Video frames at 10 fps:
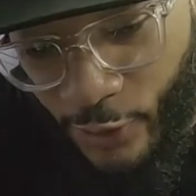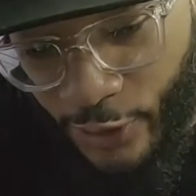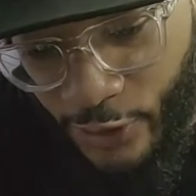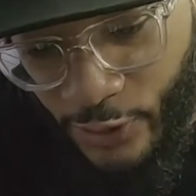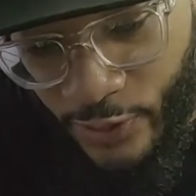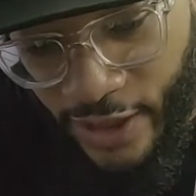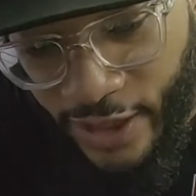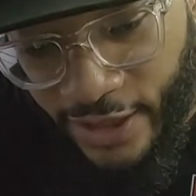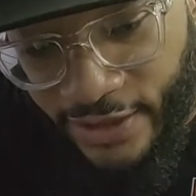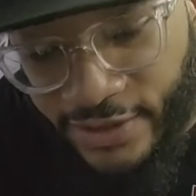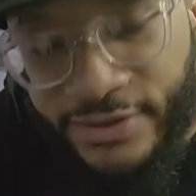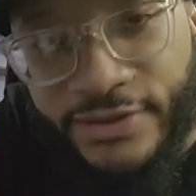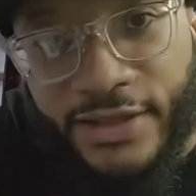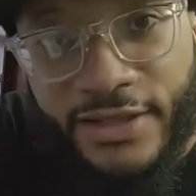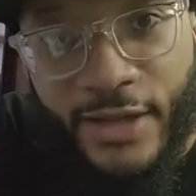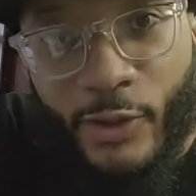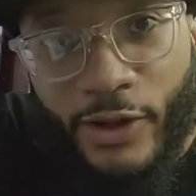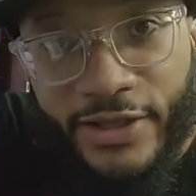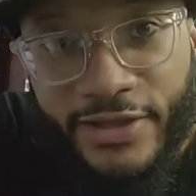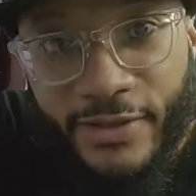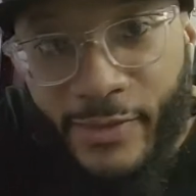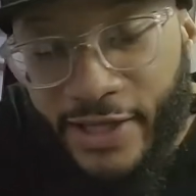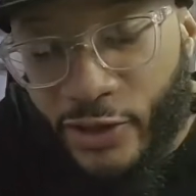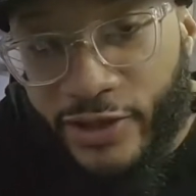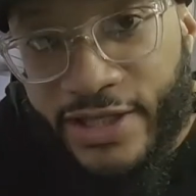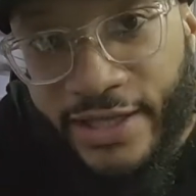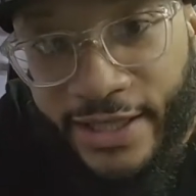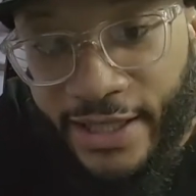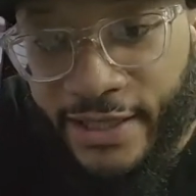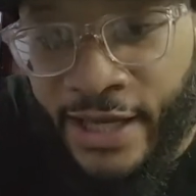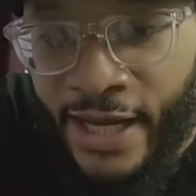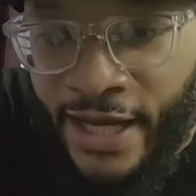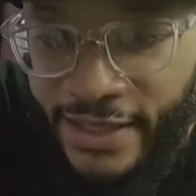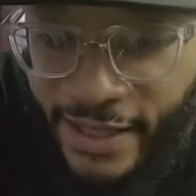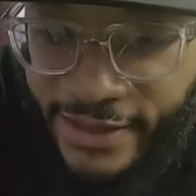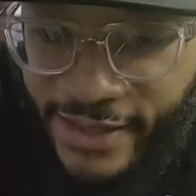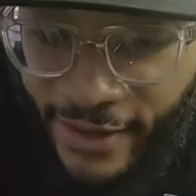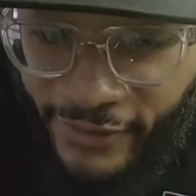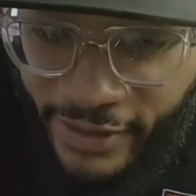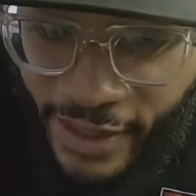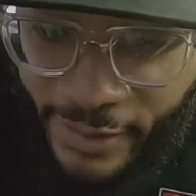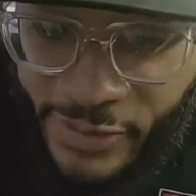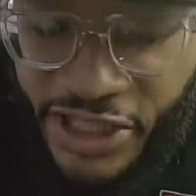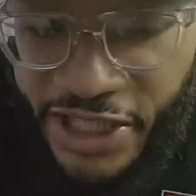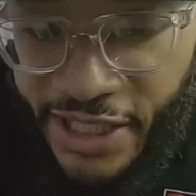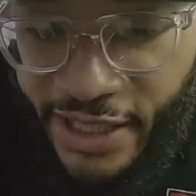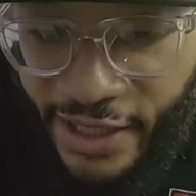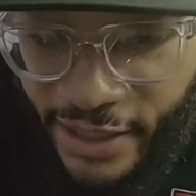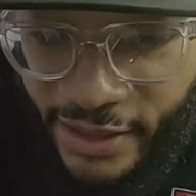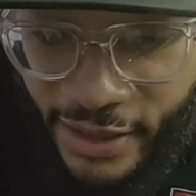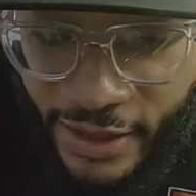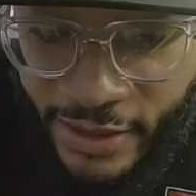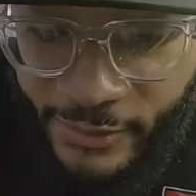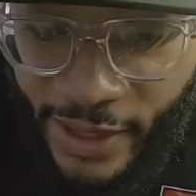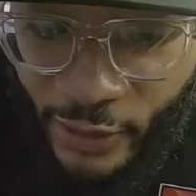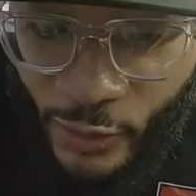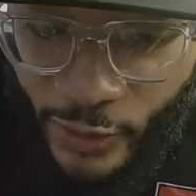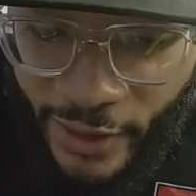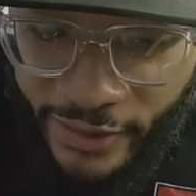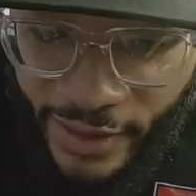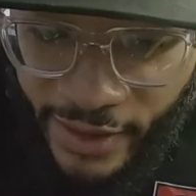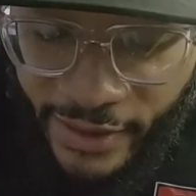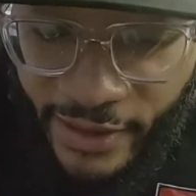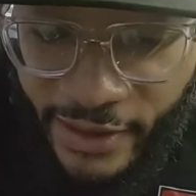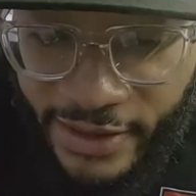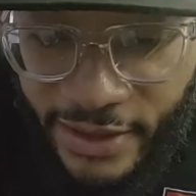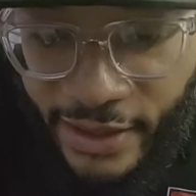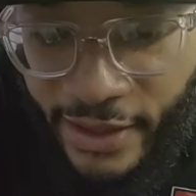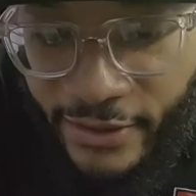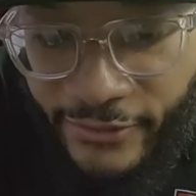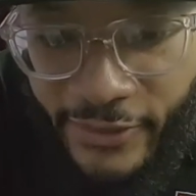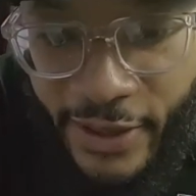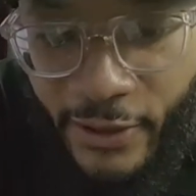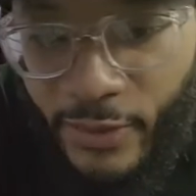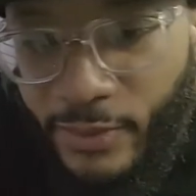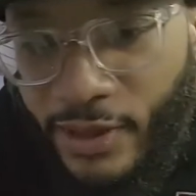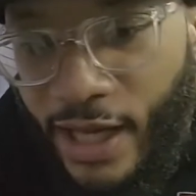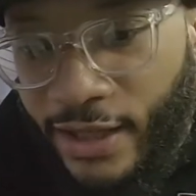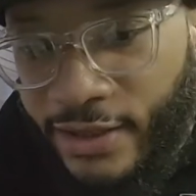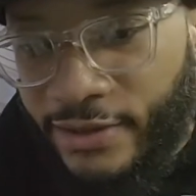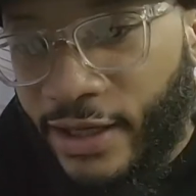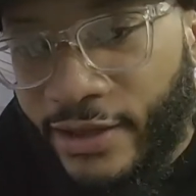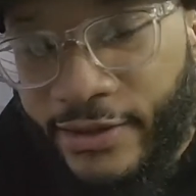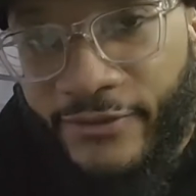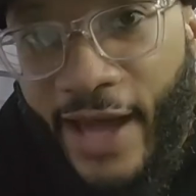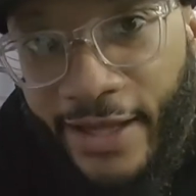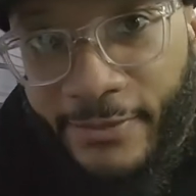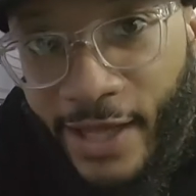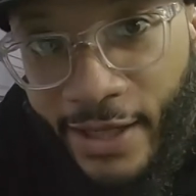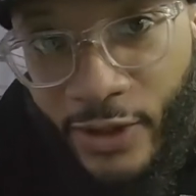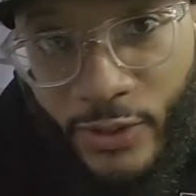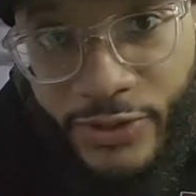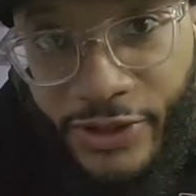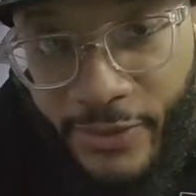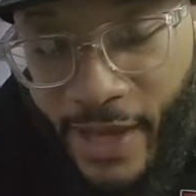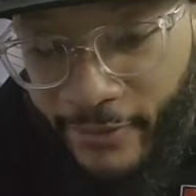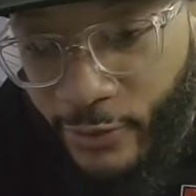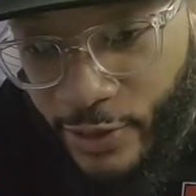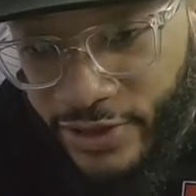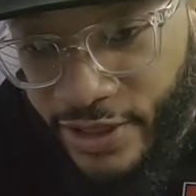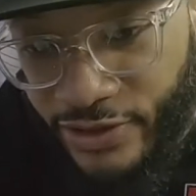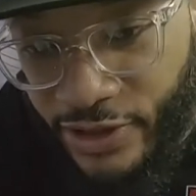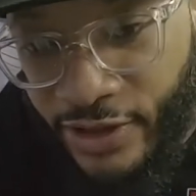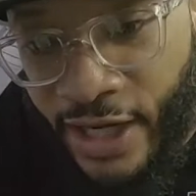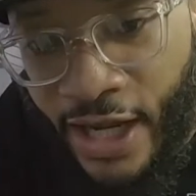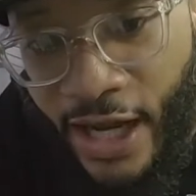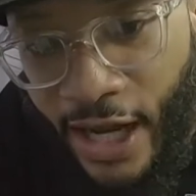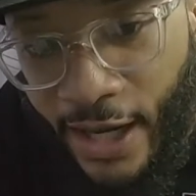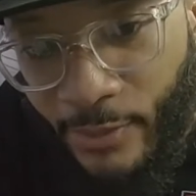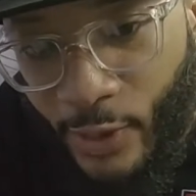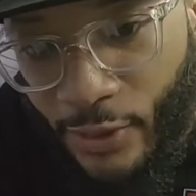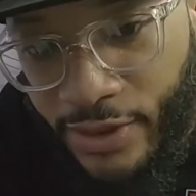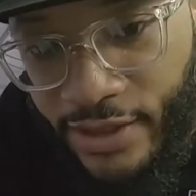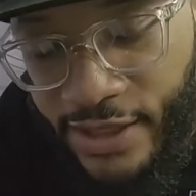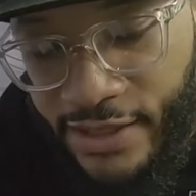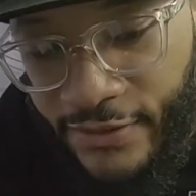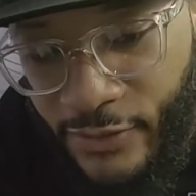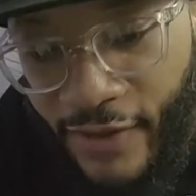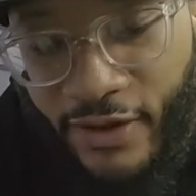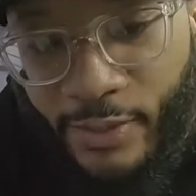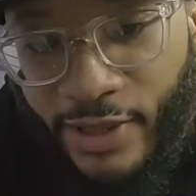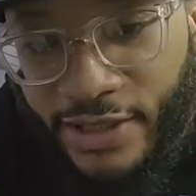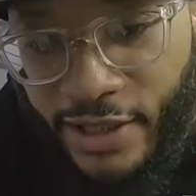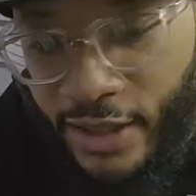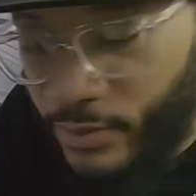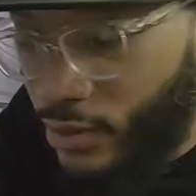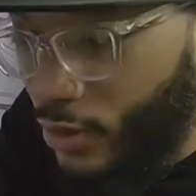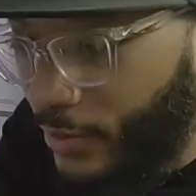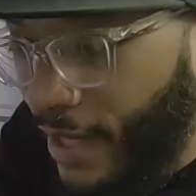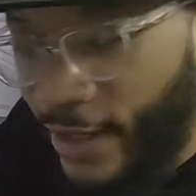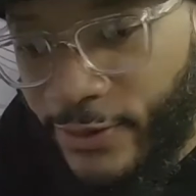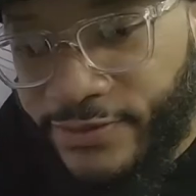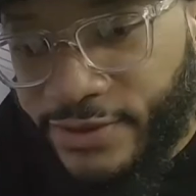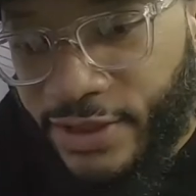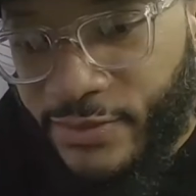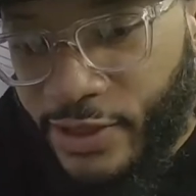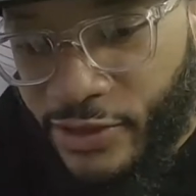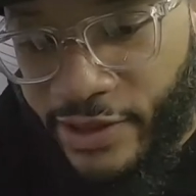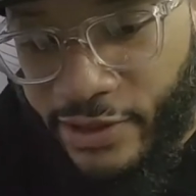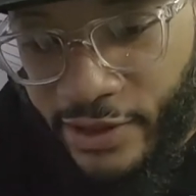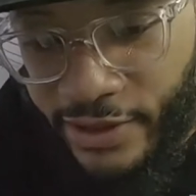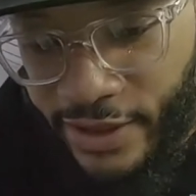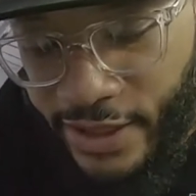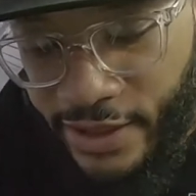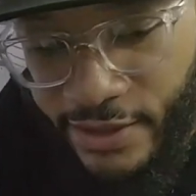you assemble all this to make sure it's clean, that it doesn't have any like machining metal or anything in there that's going to interfere or block the vacuum line going to your MAP 4 sensor. Both of these, if you have compressed air, blow them out and just make sure that they're clean.